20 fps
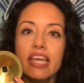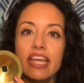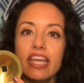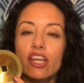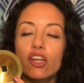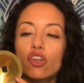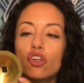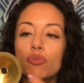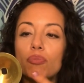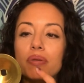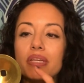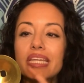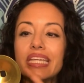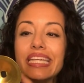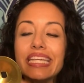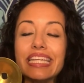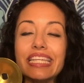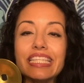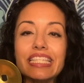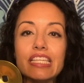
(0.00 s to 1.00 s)
it could be
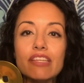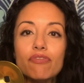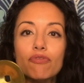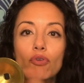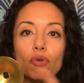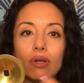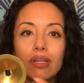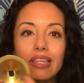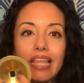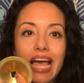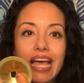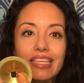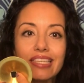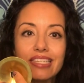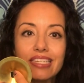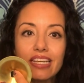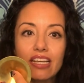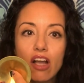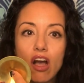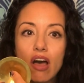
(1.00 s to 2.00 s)
easy for
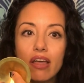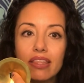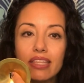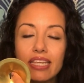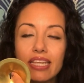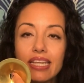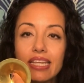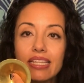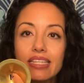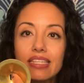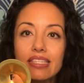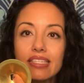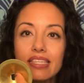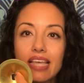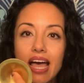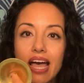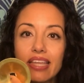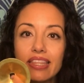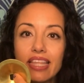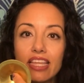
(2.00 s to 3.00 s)
elastic on the
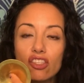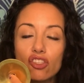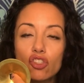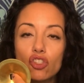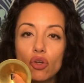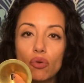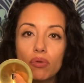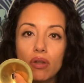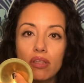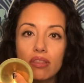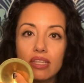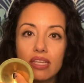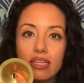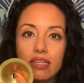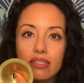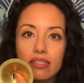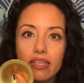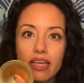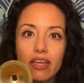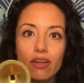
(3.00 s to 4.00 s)
inside that's sewn on the
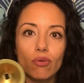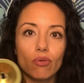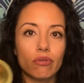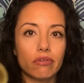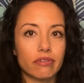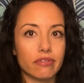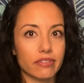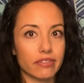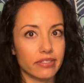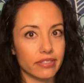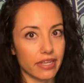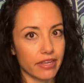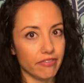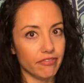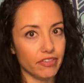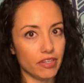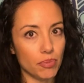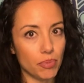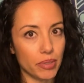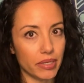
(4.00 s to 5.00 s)
inside or
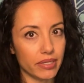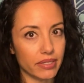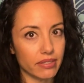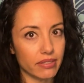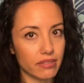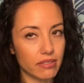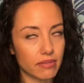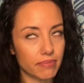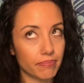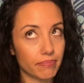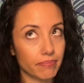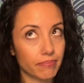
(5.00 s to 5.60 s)
safety pins